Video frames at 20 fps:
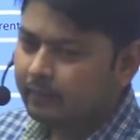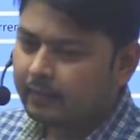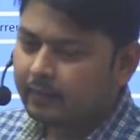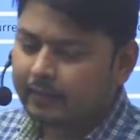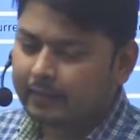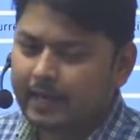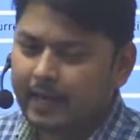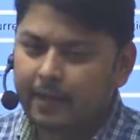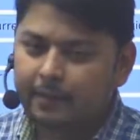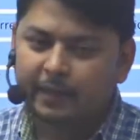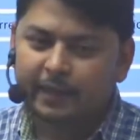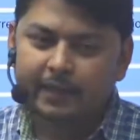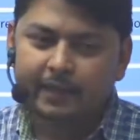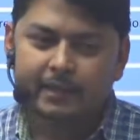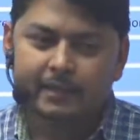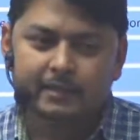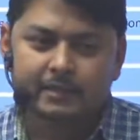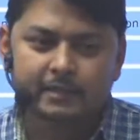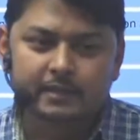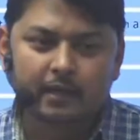Climate
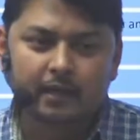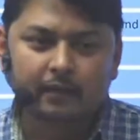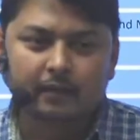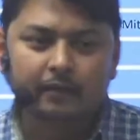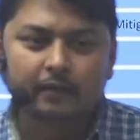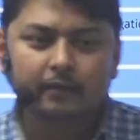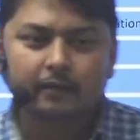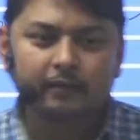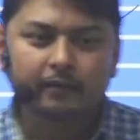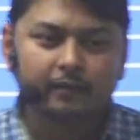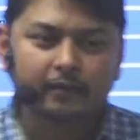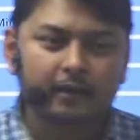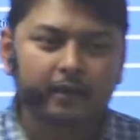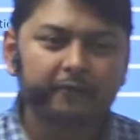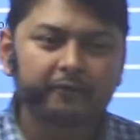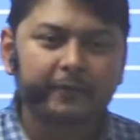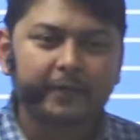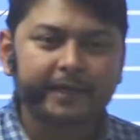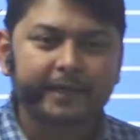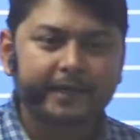is
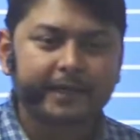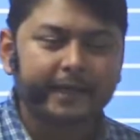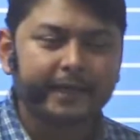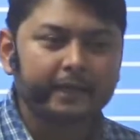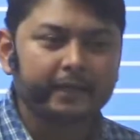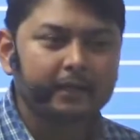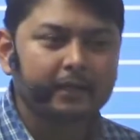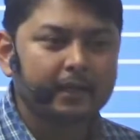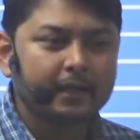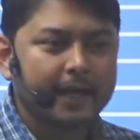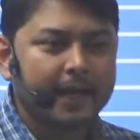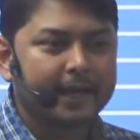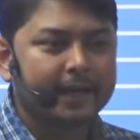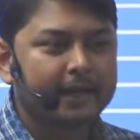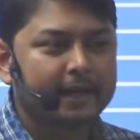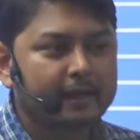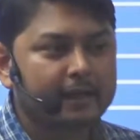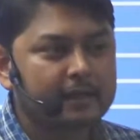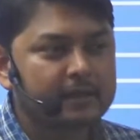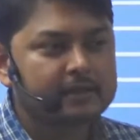affecting the
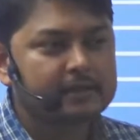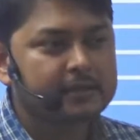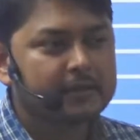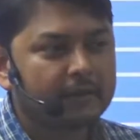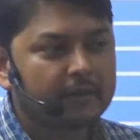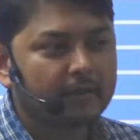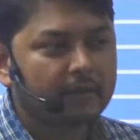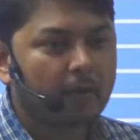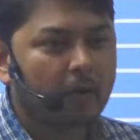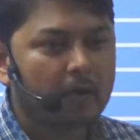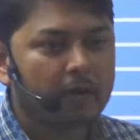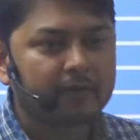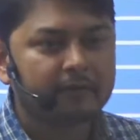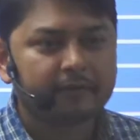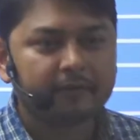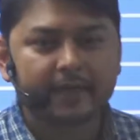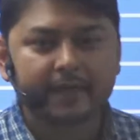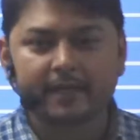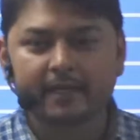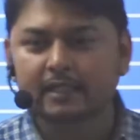agriculture on
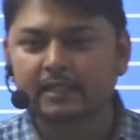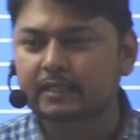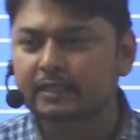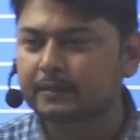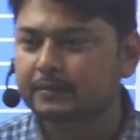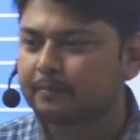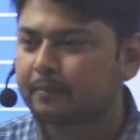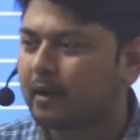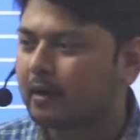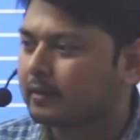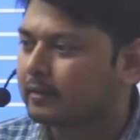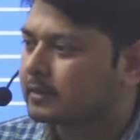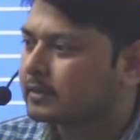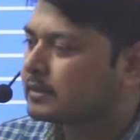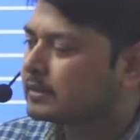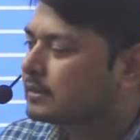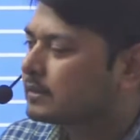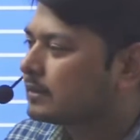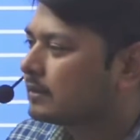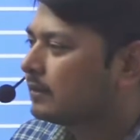various
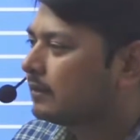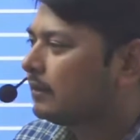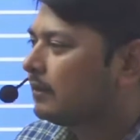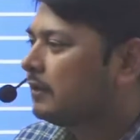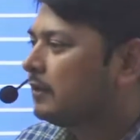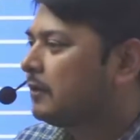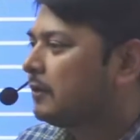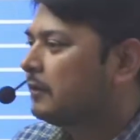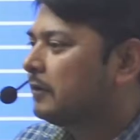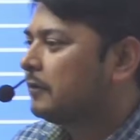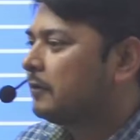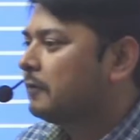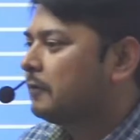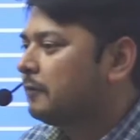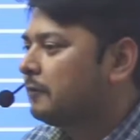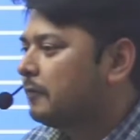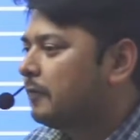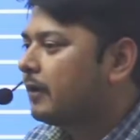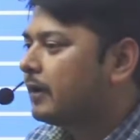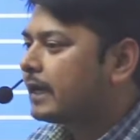parts.
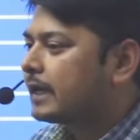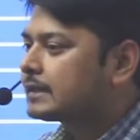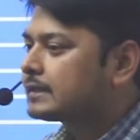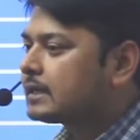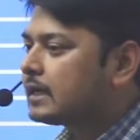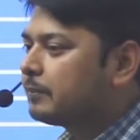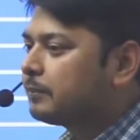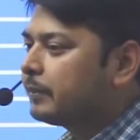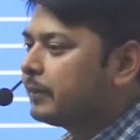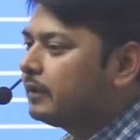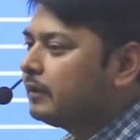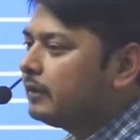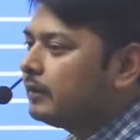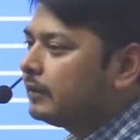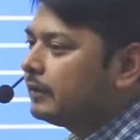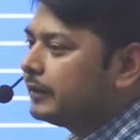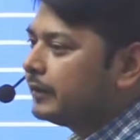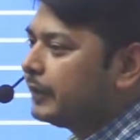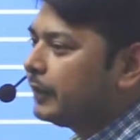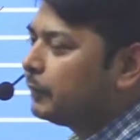For example,
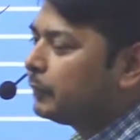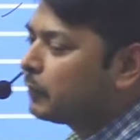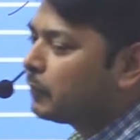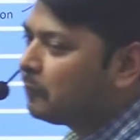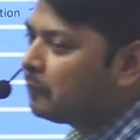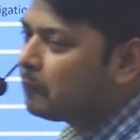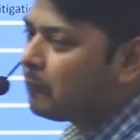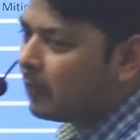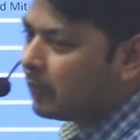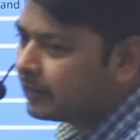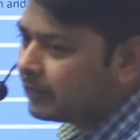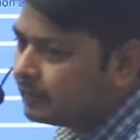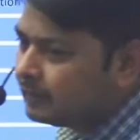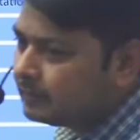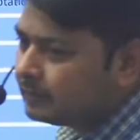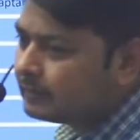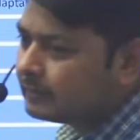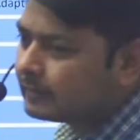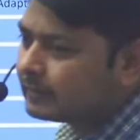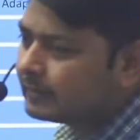due to
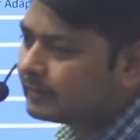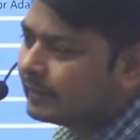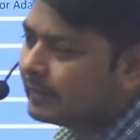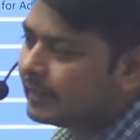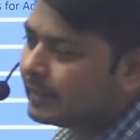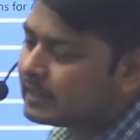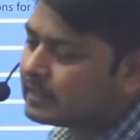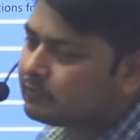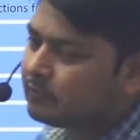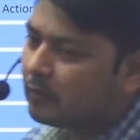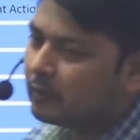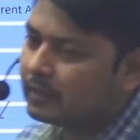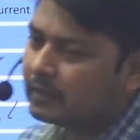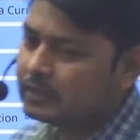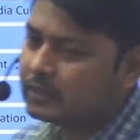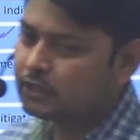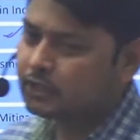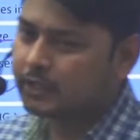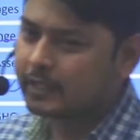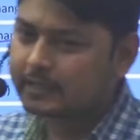water, there is water
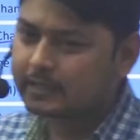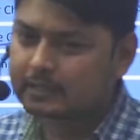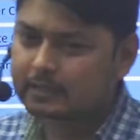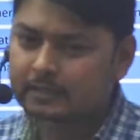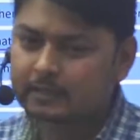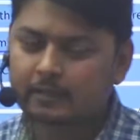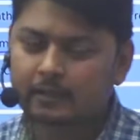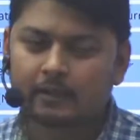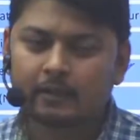stress.